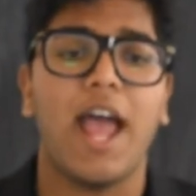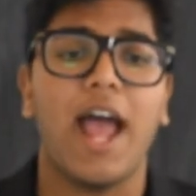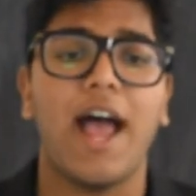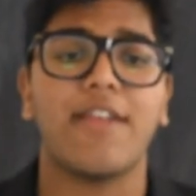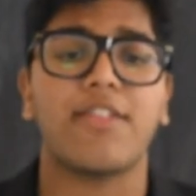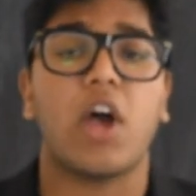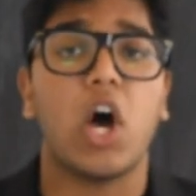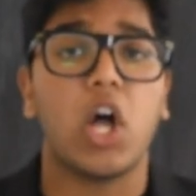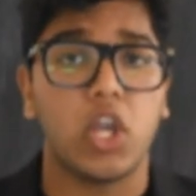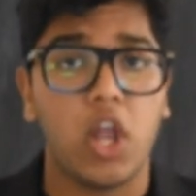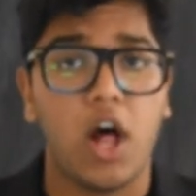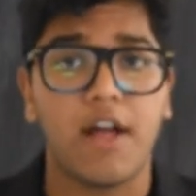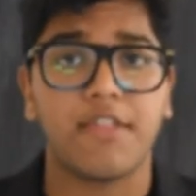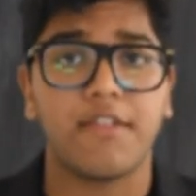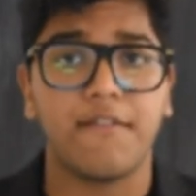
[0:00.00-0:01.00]
as a
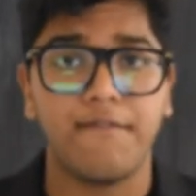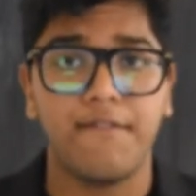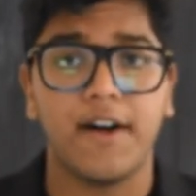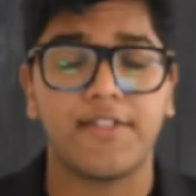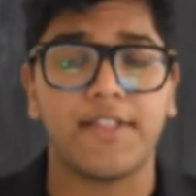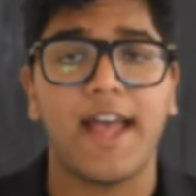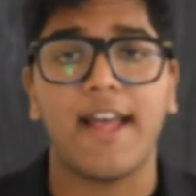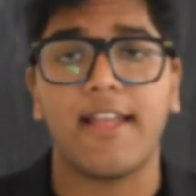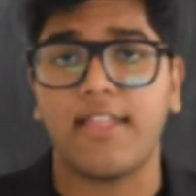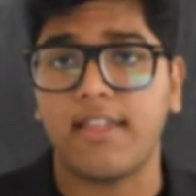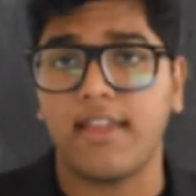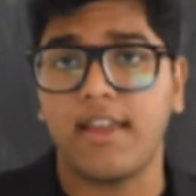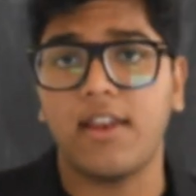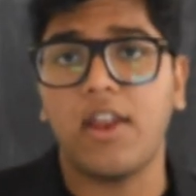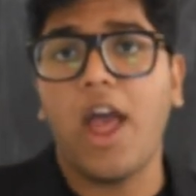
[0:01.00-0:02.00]
loss of wealth, as
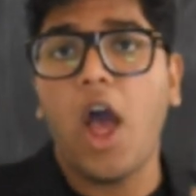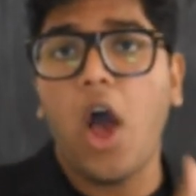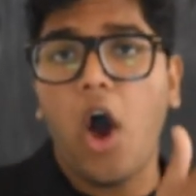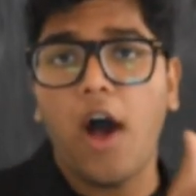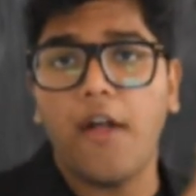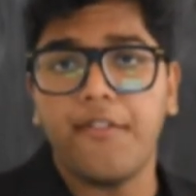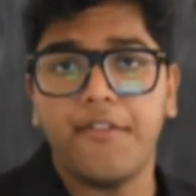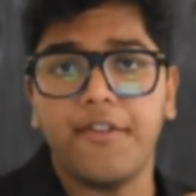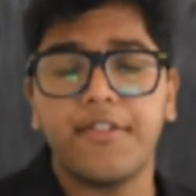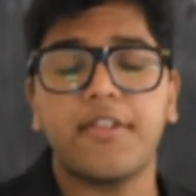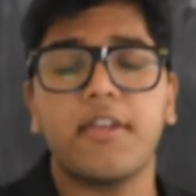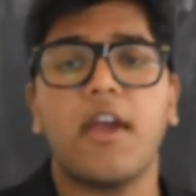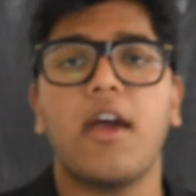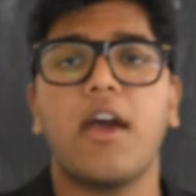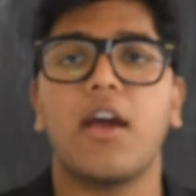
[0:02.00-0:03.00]
seen on this